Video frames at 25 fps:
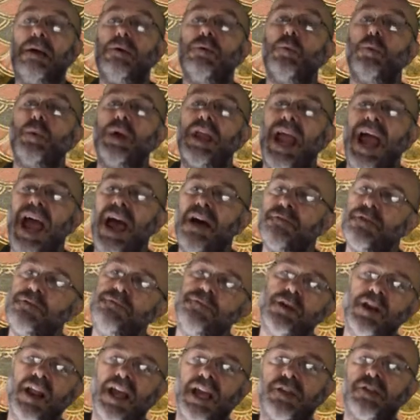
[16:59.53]
We have,
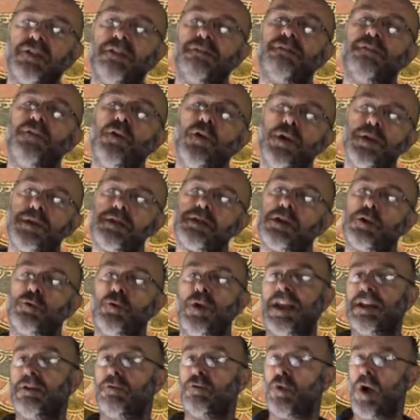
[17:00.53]
if you like, the first
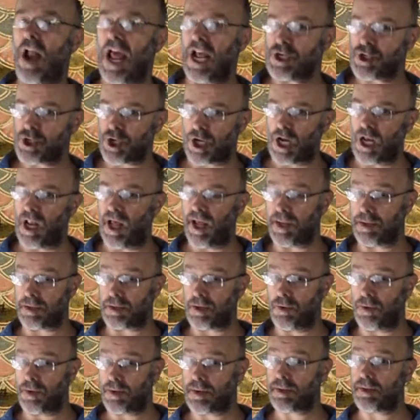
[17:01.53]
great
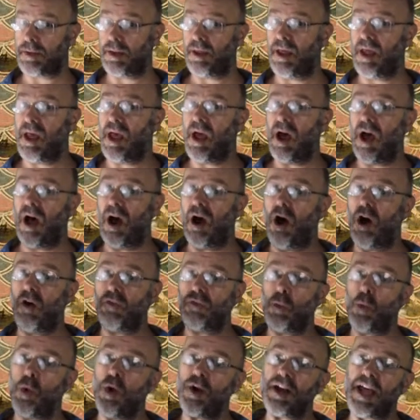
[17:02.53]
rationalizers. On
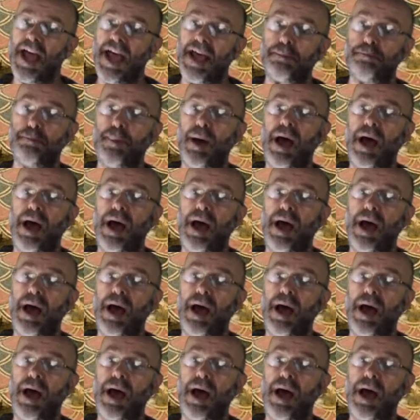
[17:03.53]
the one hand,